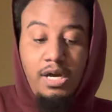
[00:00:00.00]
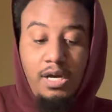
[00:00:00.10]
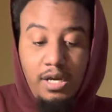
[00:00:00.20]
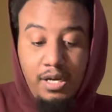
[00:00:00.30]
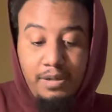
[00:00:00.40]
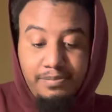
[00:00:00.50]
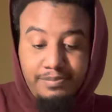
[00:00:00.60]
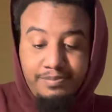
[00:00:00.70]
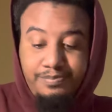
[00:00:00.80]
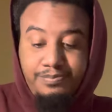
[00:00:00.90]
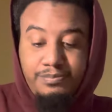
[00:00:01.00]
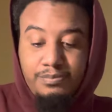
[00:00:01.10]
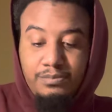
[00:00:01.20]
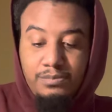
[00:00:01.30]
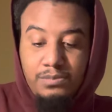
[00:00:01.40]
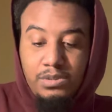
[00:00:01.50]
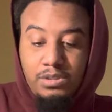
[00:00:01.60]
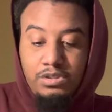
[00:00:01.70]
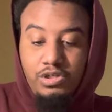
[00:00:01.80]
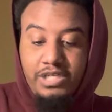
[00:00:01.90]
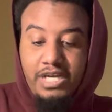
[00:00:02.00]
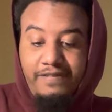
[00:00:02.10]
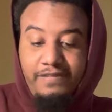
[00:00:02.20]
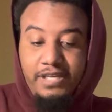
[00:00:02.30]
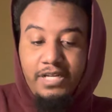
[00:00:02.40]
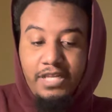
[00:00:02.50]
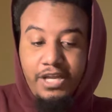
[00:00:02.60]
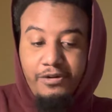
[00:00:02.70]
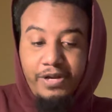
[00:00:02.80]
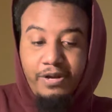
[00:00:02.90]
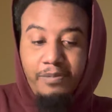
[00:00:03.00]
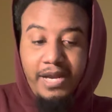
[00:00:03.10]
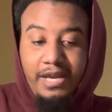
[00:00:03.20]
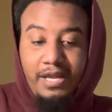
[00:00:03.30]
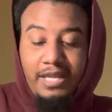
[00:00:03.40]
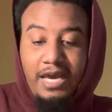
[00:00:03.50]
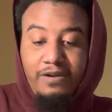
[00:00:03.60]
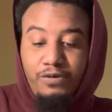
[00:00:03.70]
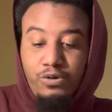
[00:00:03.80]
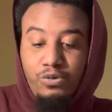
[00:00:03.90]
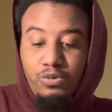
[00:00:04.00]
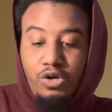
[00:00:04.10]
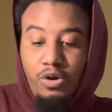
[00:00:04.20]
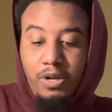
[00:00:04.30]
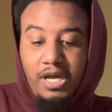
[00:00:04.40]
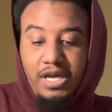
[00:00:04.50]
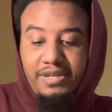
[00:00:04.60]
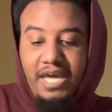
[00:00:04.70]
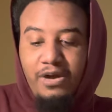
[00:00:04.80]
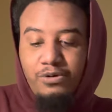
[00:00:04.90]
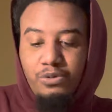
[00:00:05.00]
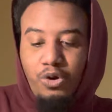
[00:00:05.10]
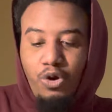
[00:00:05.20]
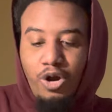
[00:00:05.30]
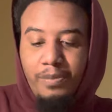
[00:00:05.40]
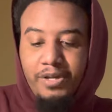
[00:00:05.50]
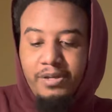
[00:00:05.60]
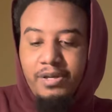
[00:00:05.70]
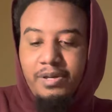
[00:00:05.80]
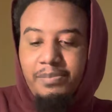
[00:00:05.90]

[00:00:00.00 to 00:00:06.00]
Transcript: You're definitely clearing away a lot of old karma,